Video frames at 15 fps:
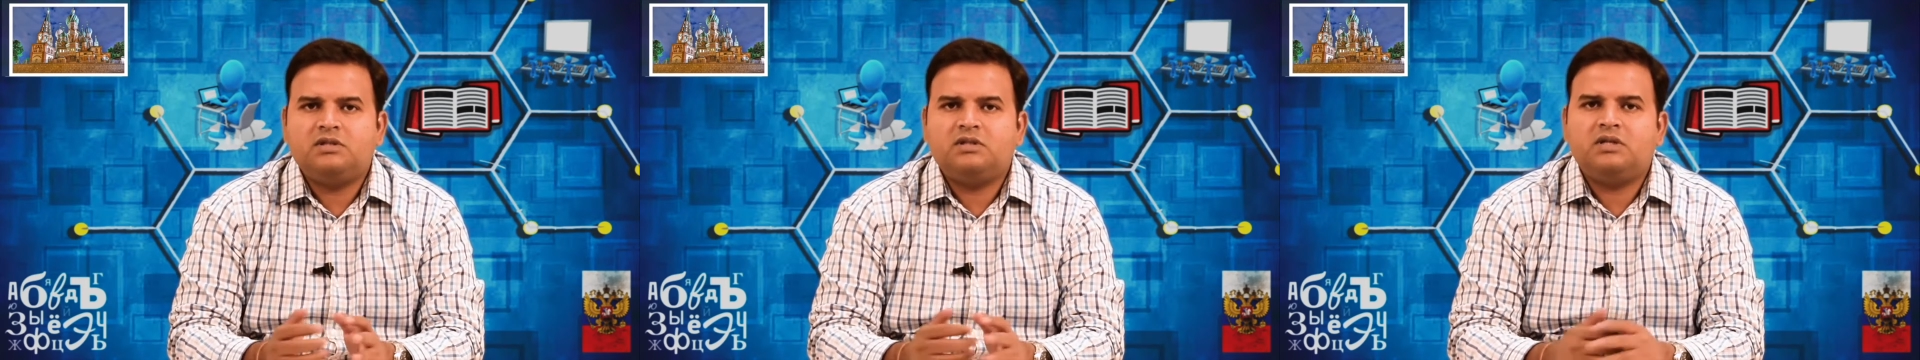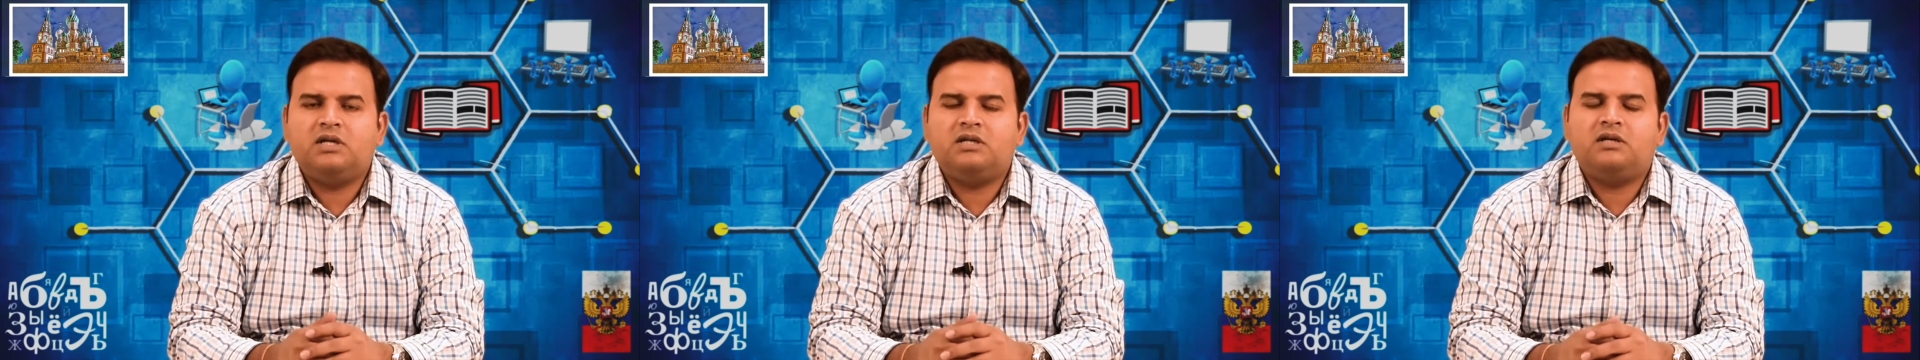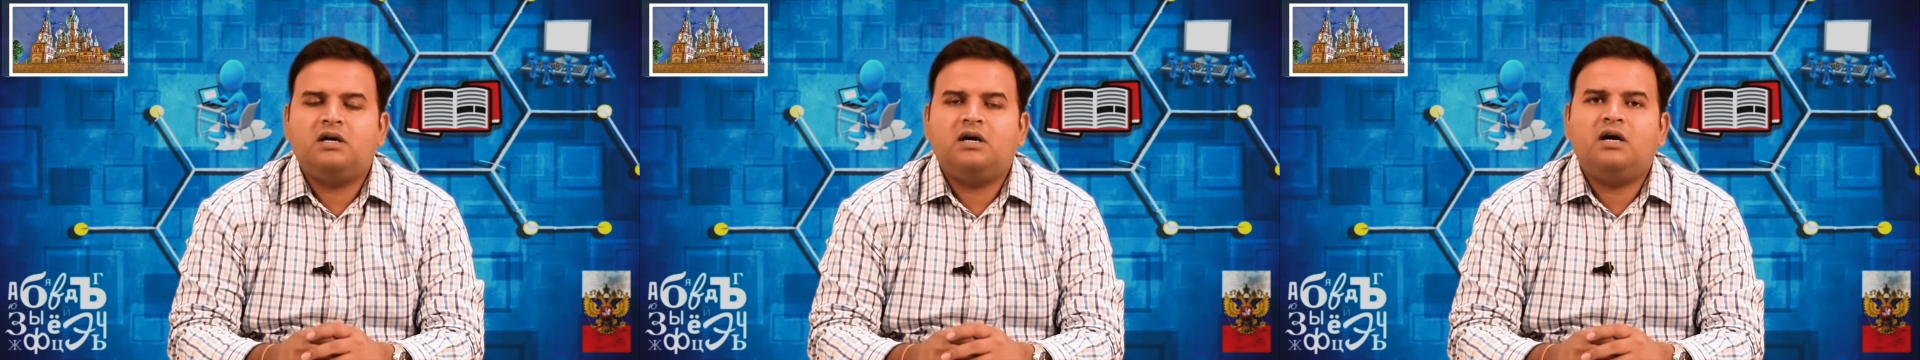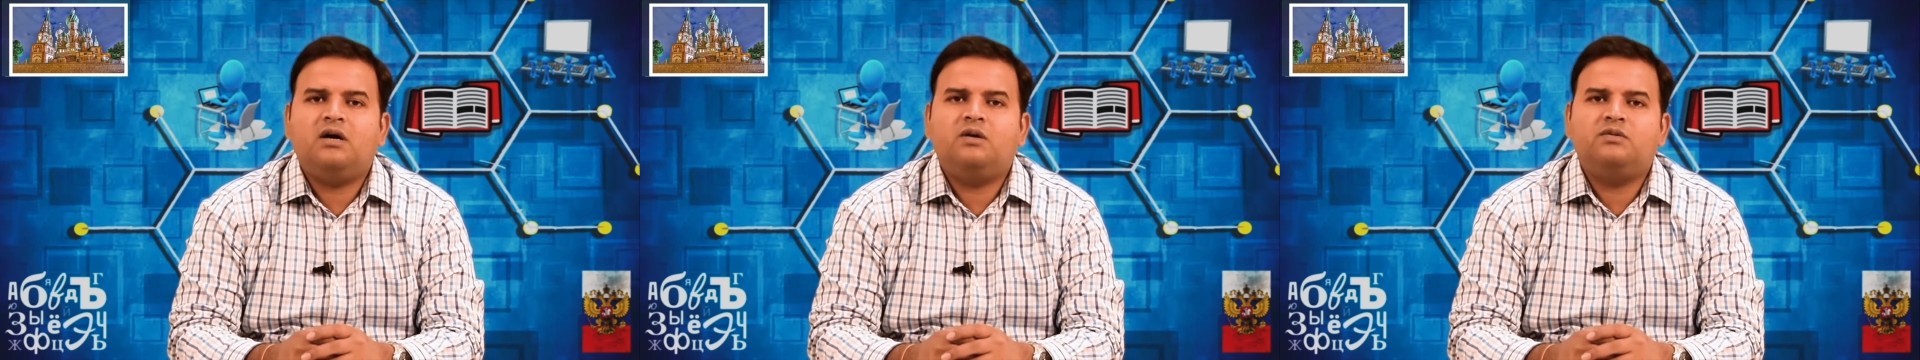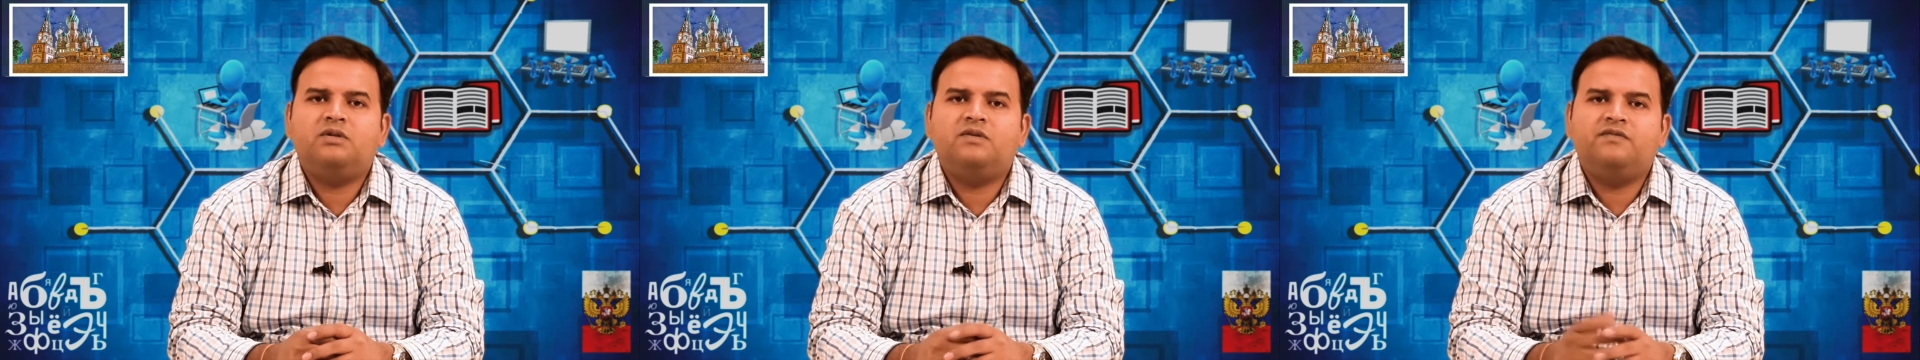that
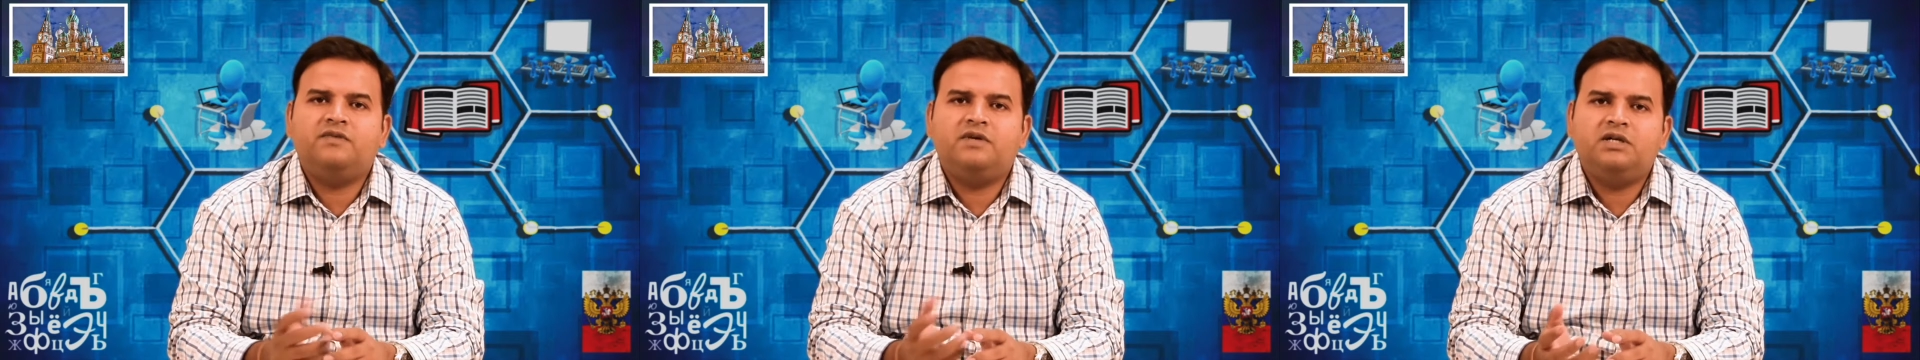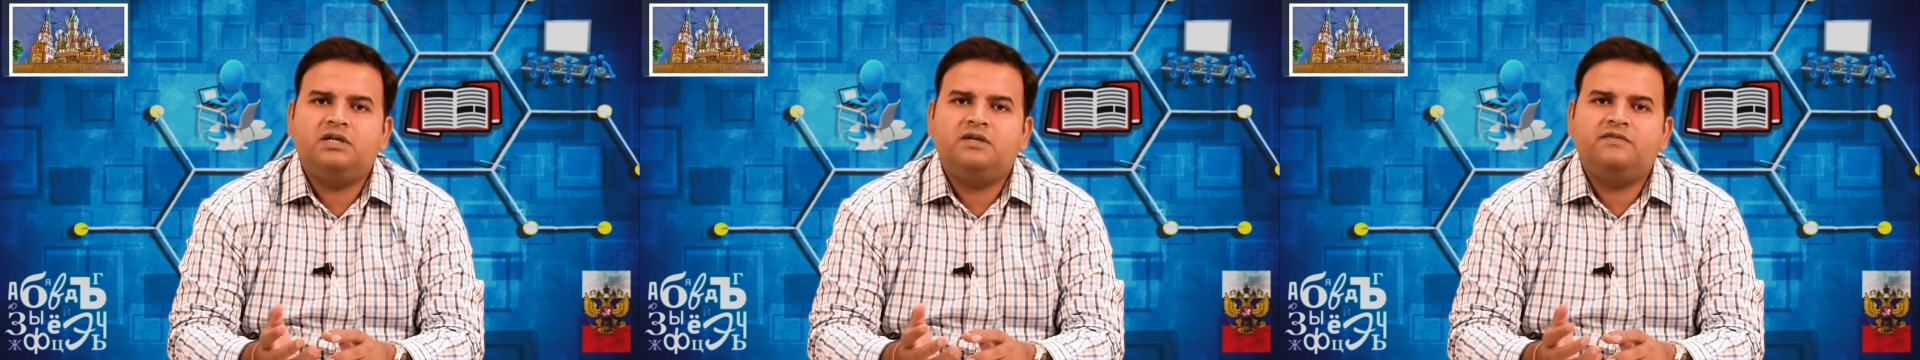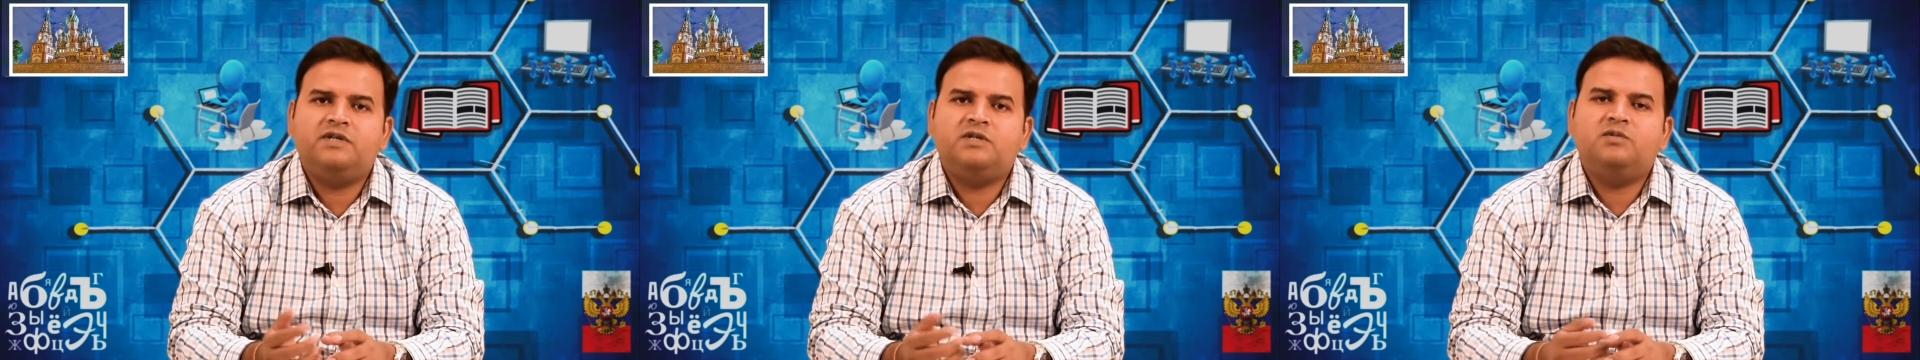how the word which